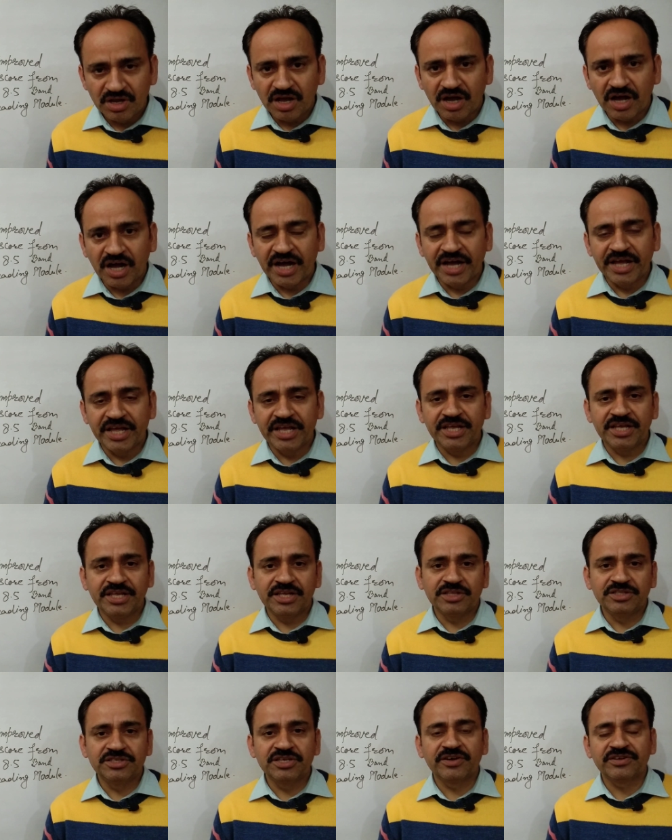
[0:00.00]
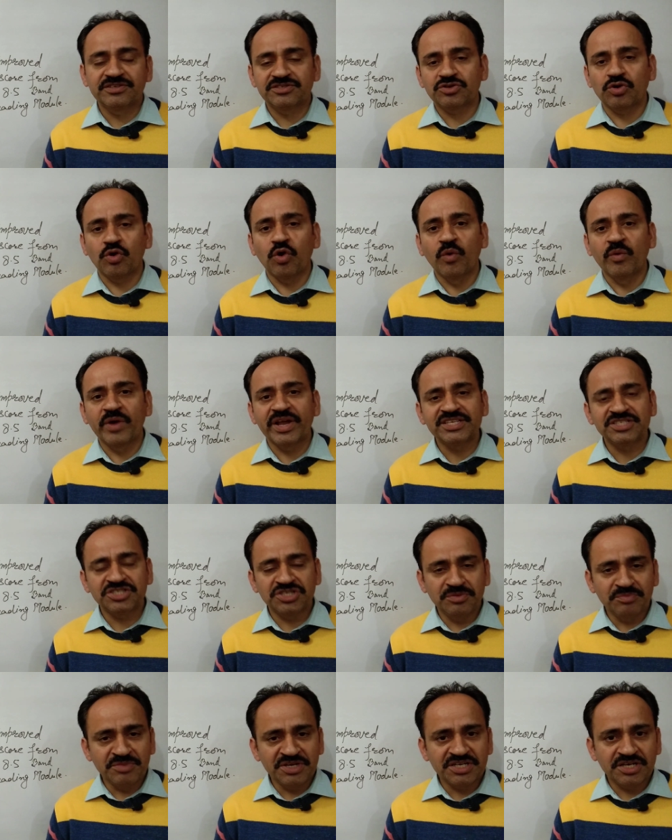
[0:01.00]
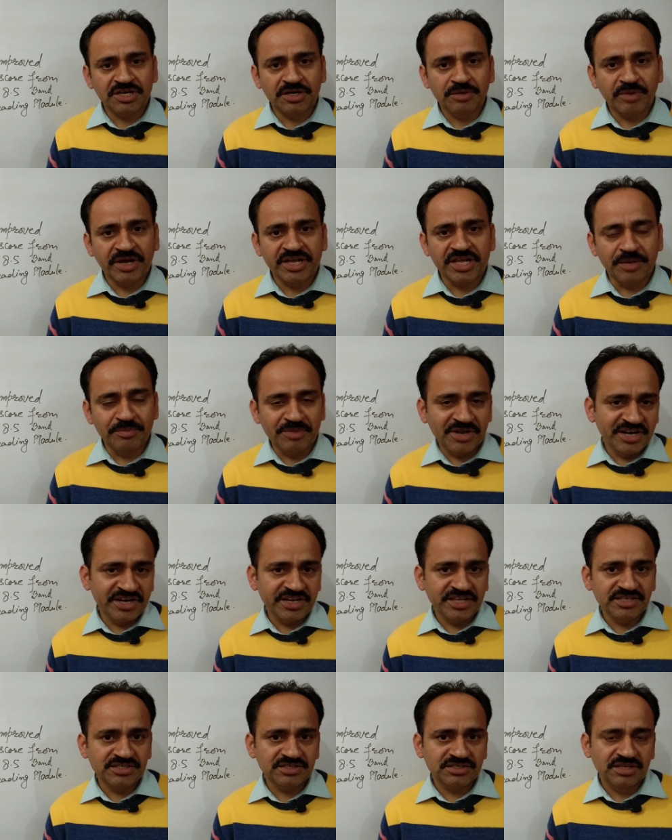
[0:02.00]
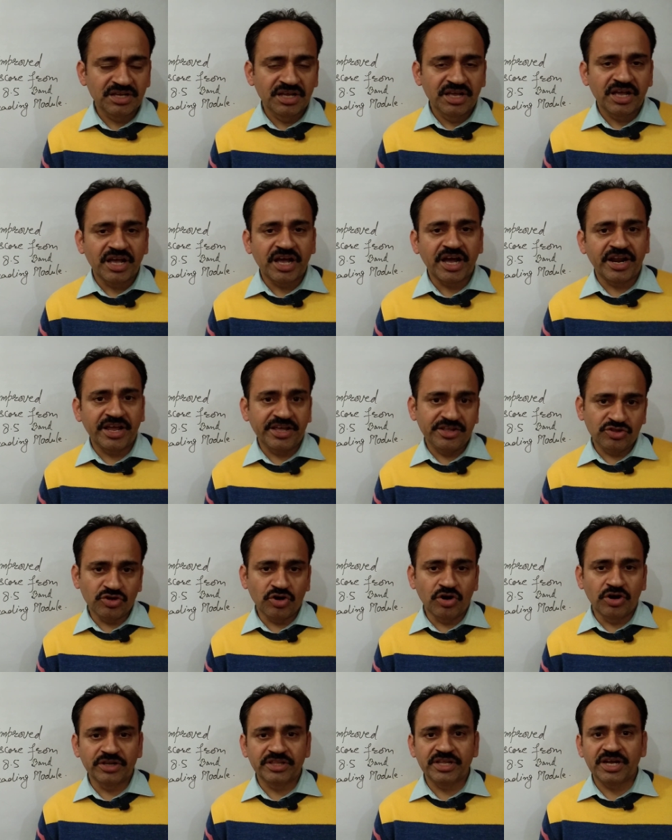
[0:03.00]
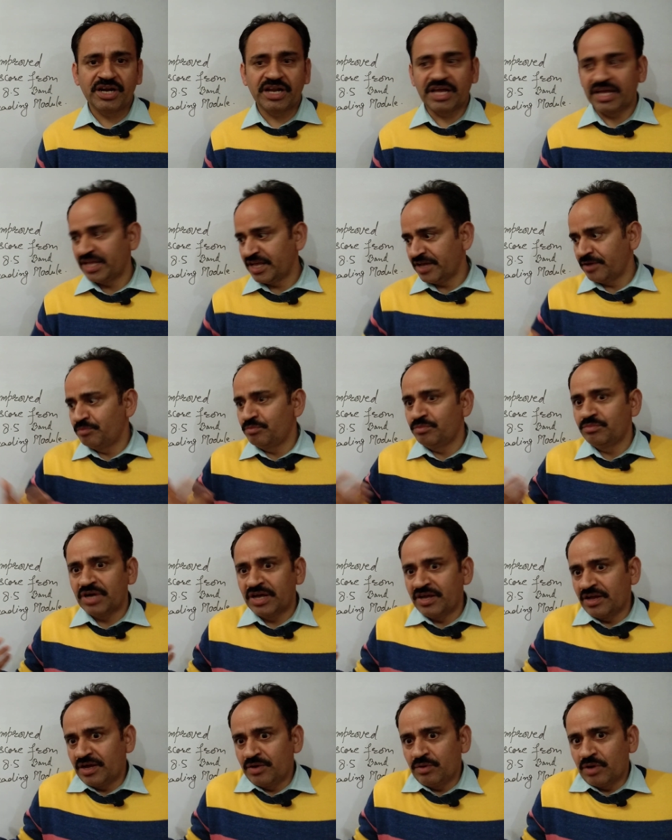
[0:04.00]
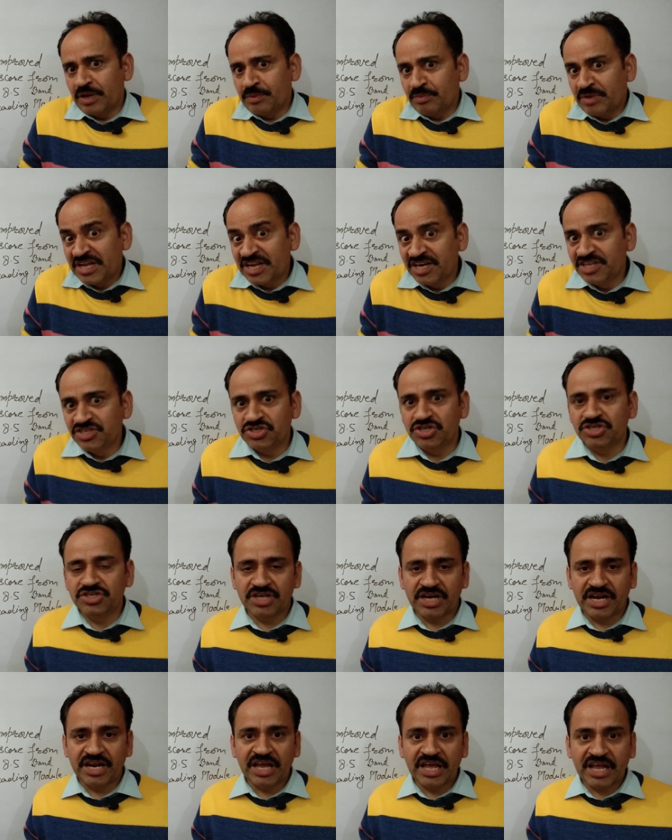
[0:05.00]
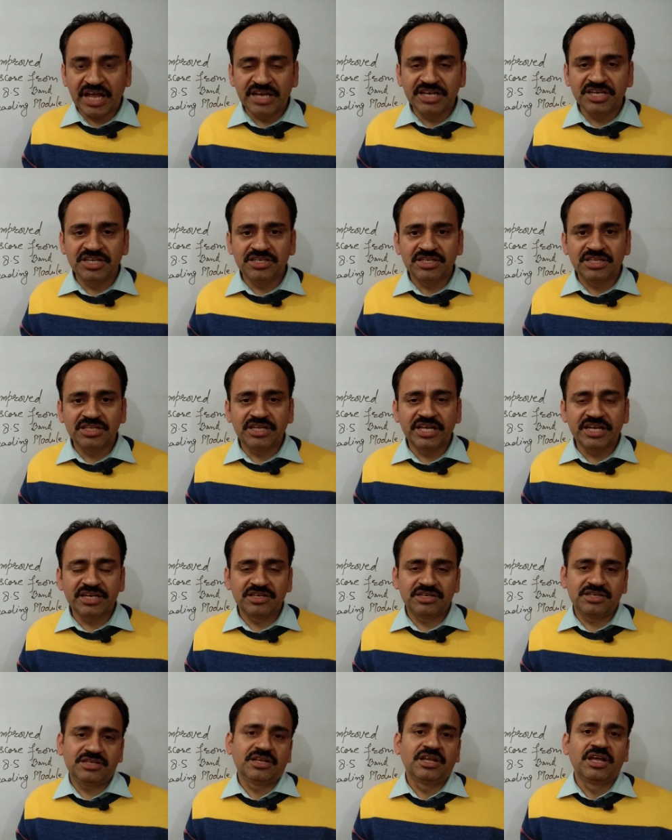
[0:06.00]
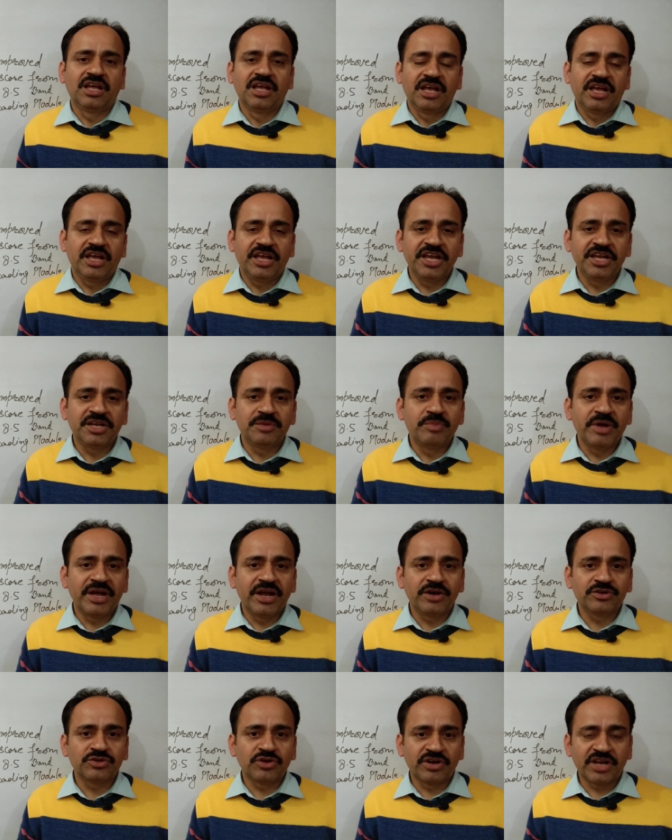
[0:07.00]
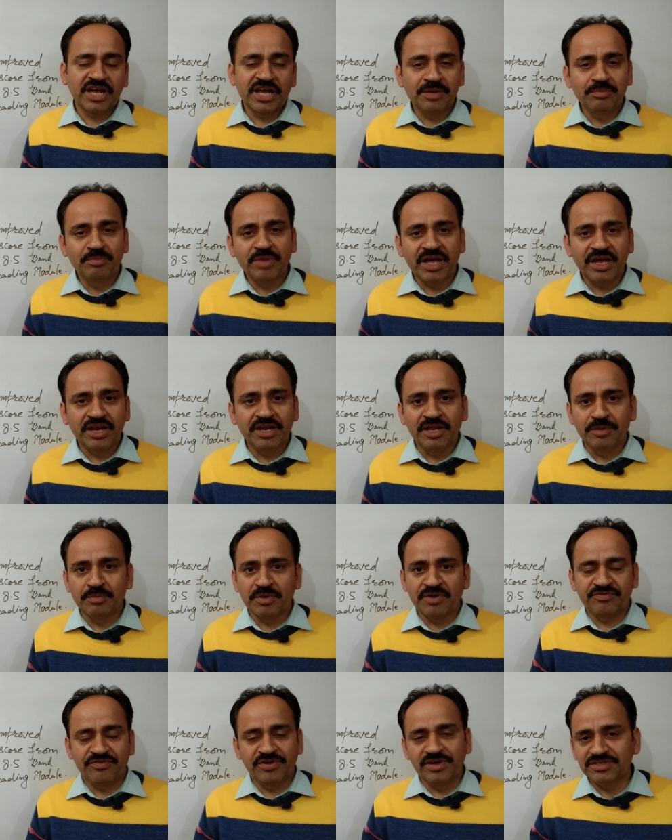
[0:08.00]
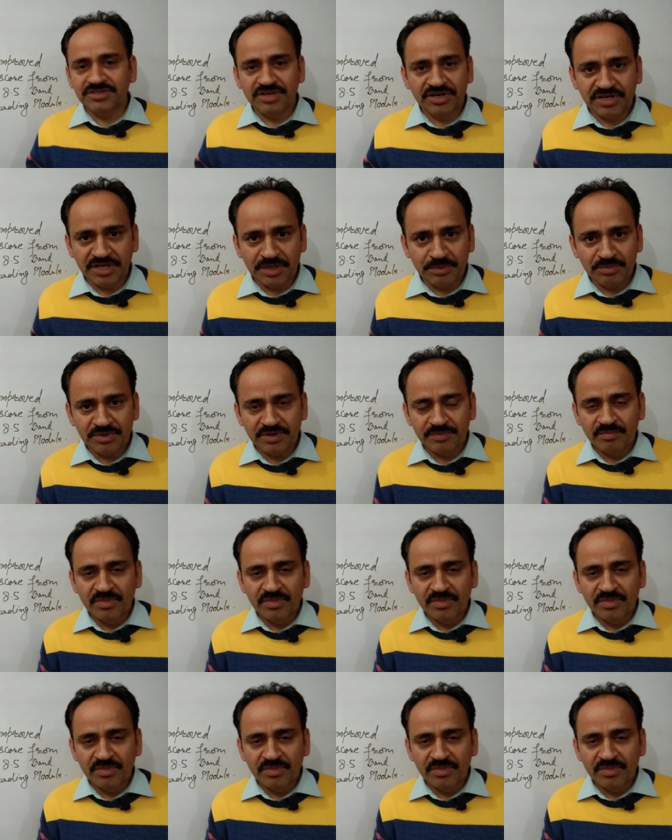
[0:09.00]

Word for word: I just overestimated my abilities and I thought that I have I, am English teacher and I can get 8 band or 9 band in my first attempt.